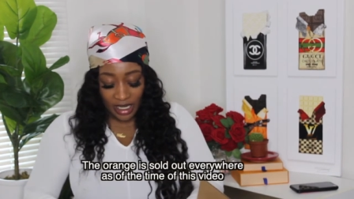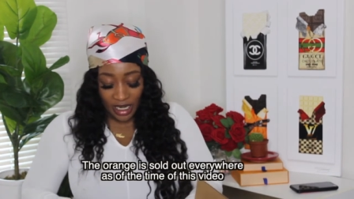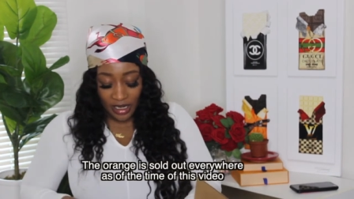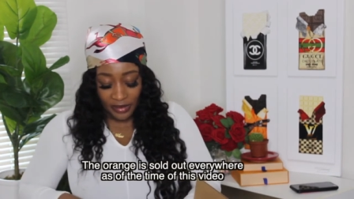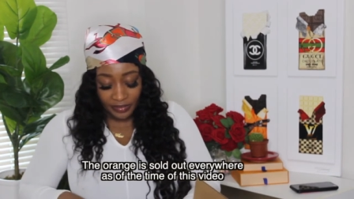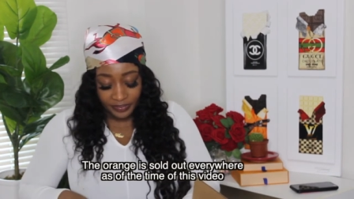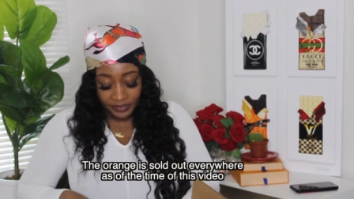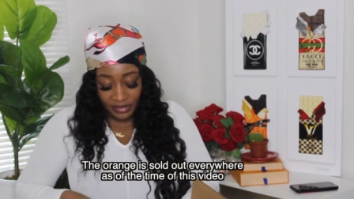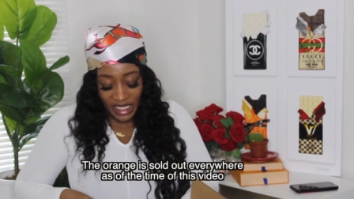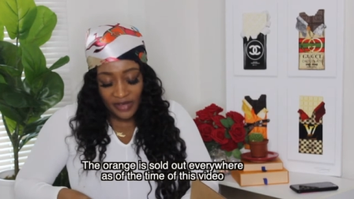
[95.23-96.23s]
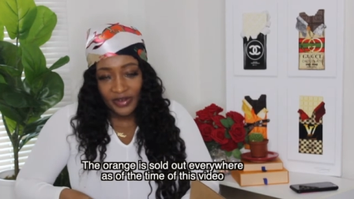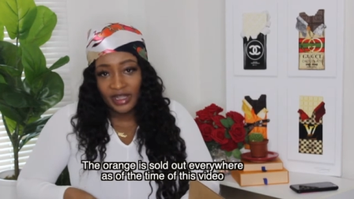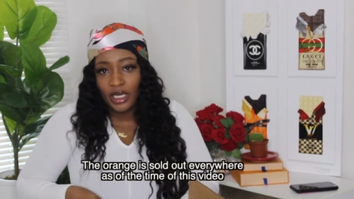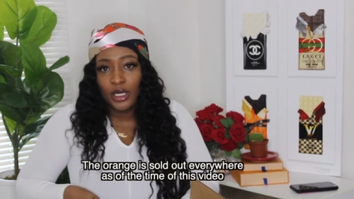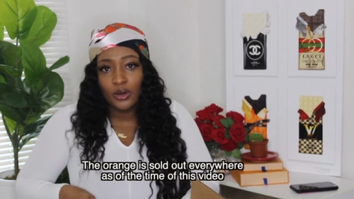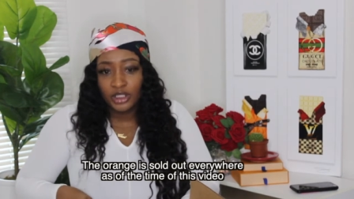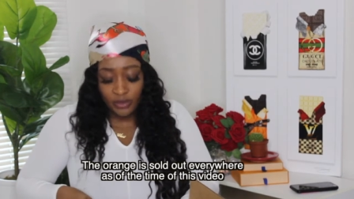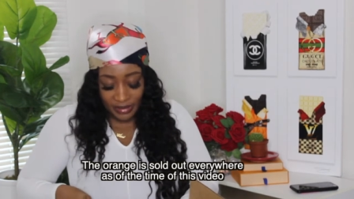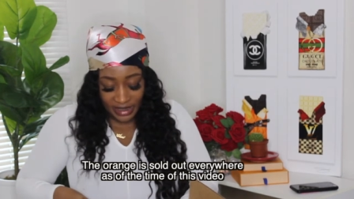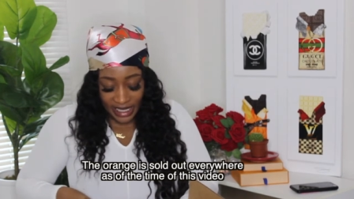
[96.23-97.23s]
Um, even the
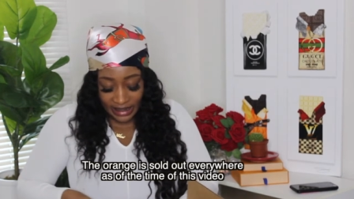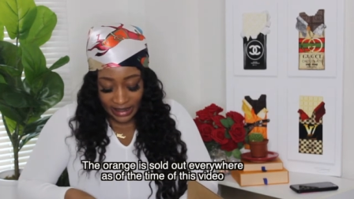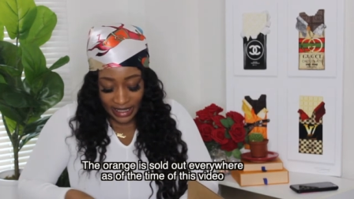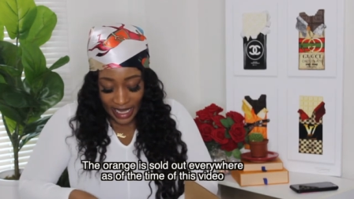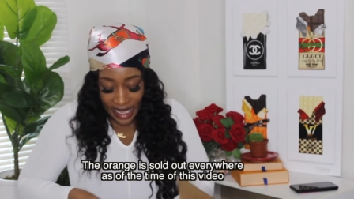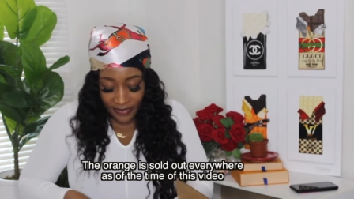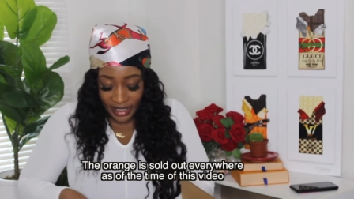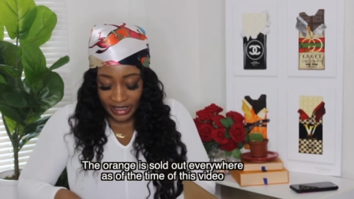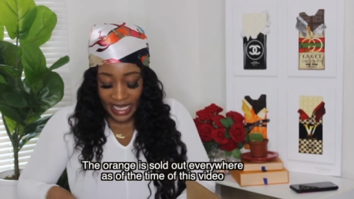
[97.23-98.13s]
Coach website didn't have it.